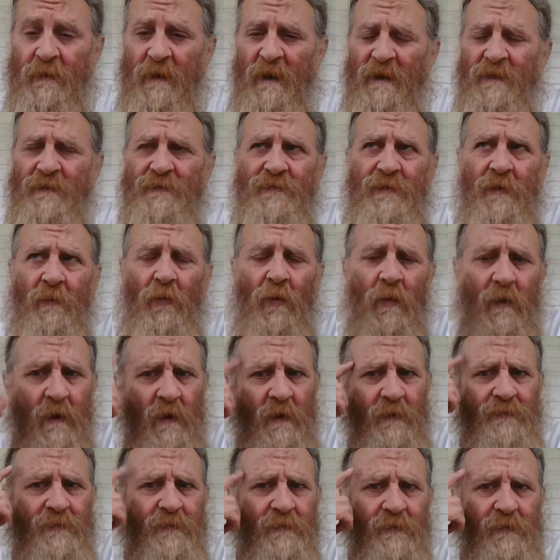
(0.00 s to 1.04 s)
That's somewhere
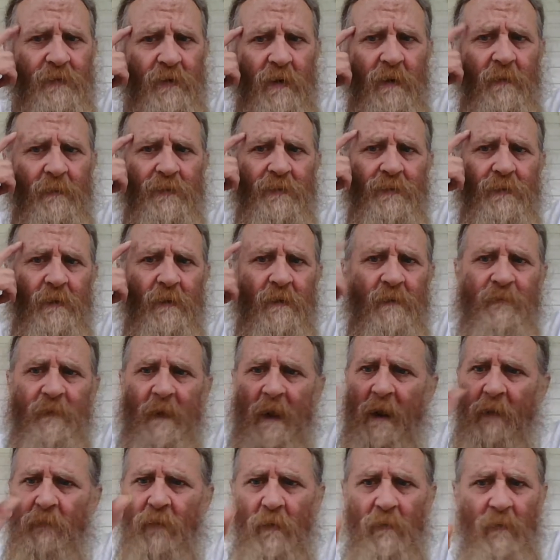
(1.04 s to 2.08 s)
else in Scripture, if
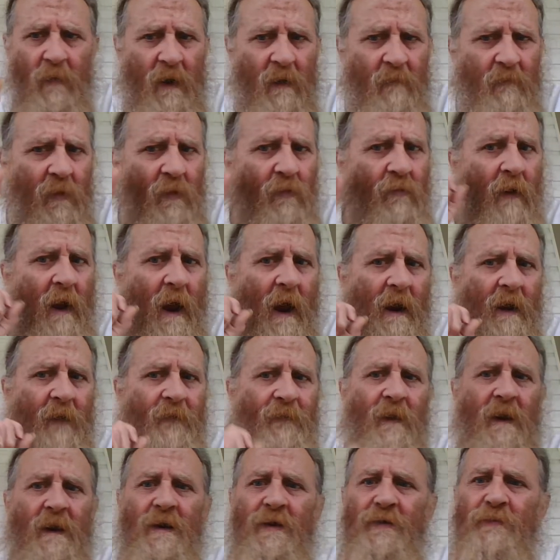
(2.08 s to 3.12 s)
I remember right. I
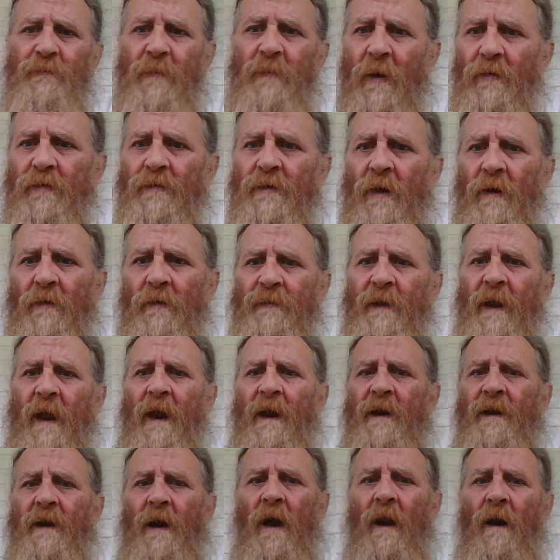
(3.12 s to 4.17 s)
think I spoke on
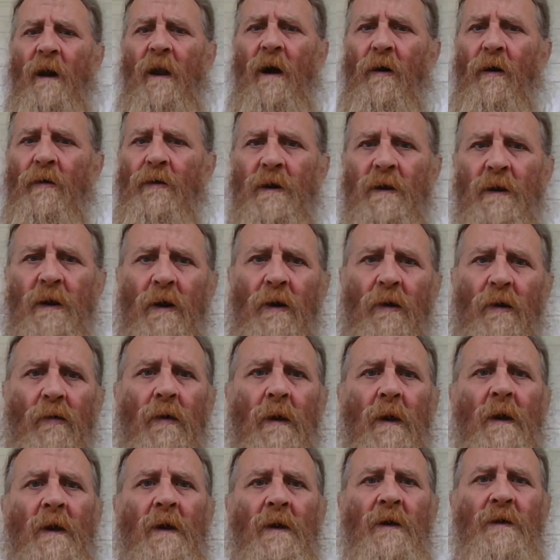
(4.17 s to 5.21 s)
that not long ago.